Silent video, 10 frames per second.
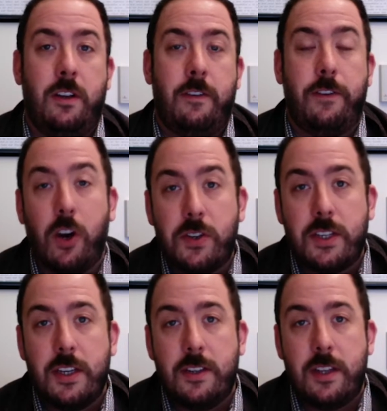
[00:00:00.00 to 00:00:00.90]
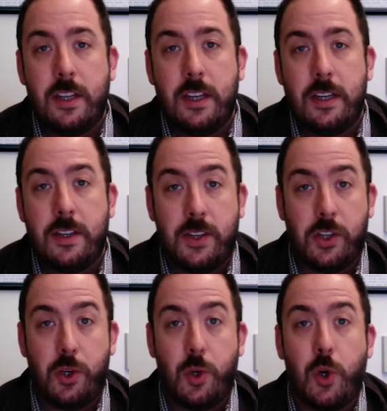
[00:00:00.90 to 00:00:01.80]
First is the
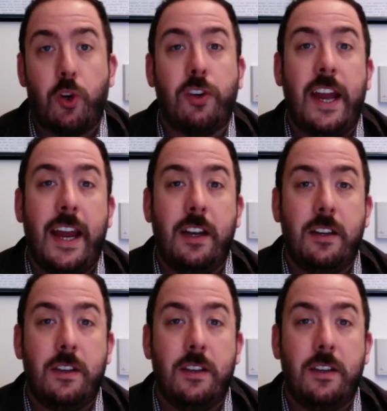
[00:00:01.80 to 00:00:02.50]
decision to create